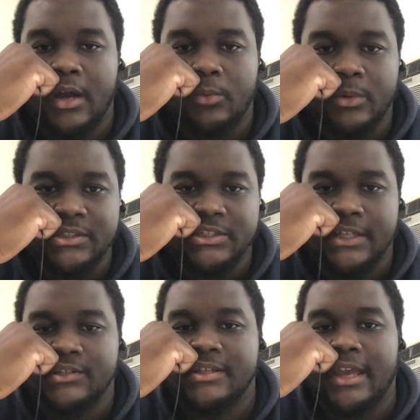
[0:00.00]
what
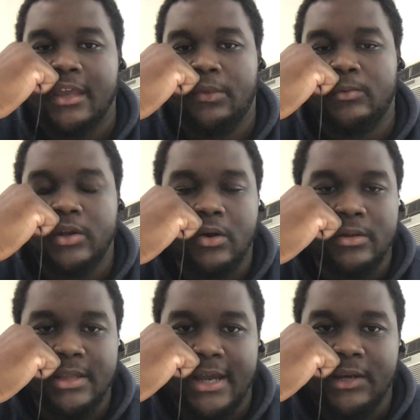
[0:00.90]
chicks say, you look
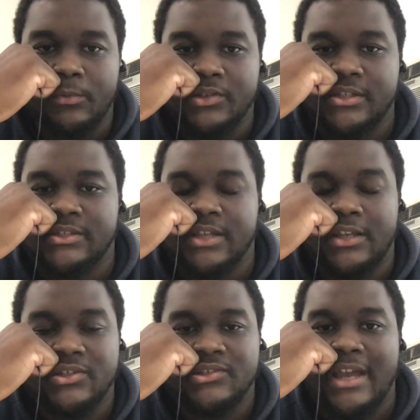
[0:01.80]
online at what chicks
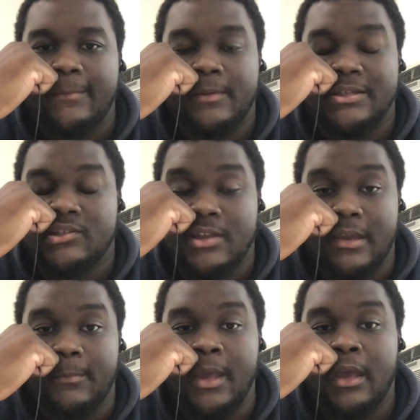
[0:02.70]
say, just type in his
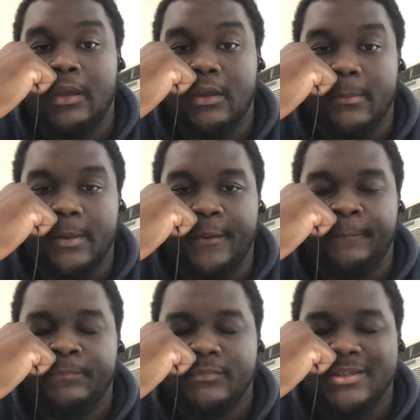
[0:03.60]
name, you know what I
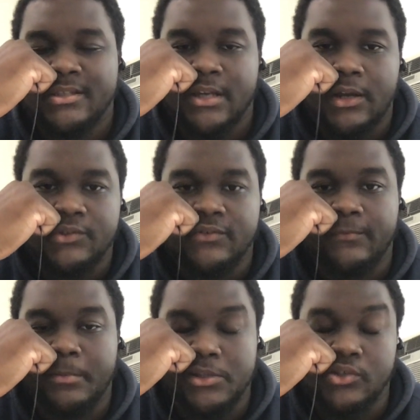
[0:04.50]
mean? There's tons
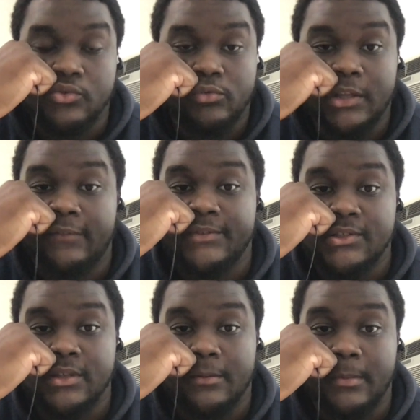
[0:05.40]
of bitches who love
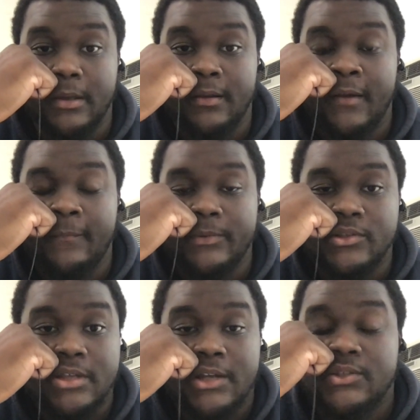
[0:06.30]
this nigga, man.
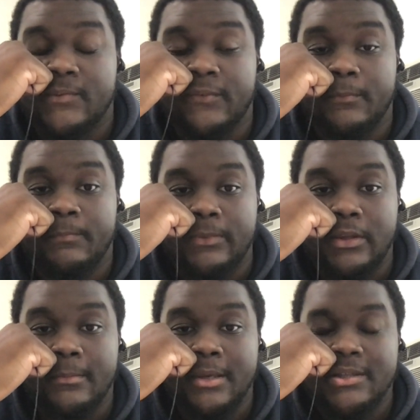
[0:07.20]
There's tons of them,
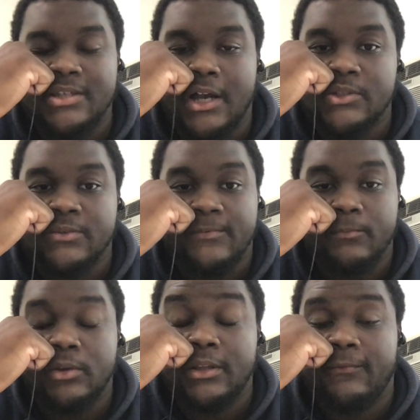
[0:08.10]
you know what I mean? Tons of
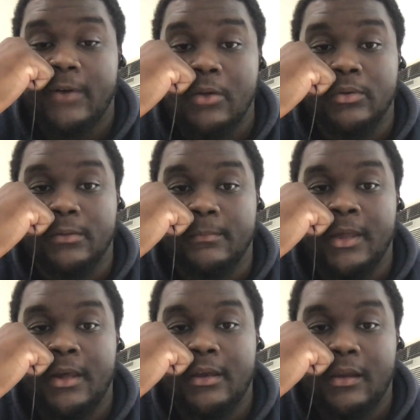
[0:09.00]
them really fuck with him,
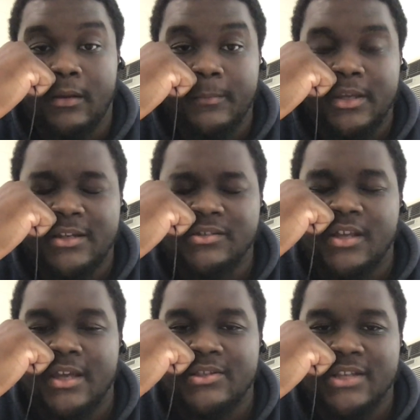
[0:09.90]
you know what I mean? And
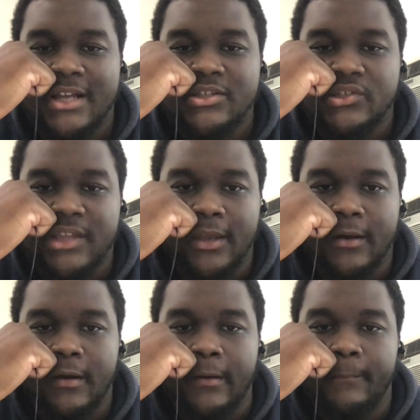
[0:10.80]
it's not just
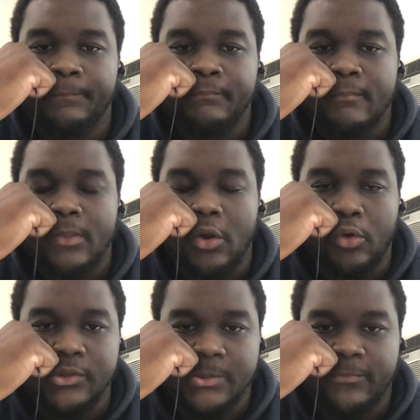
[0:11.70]
like on
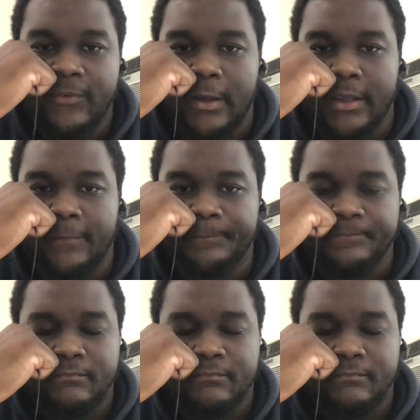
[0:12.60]
some fucking,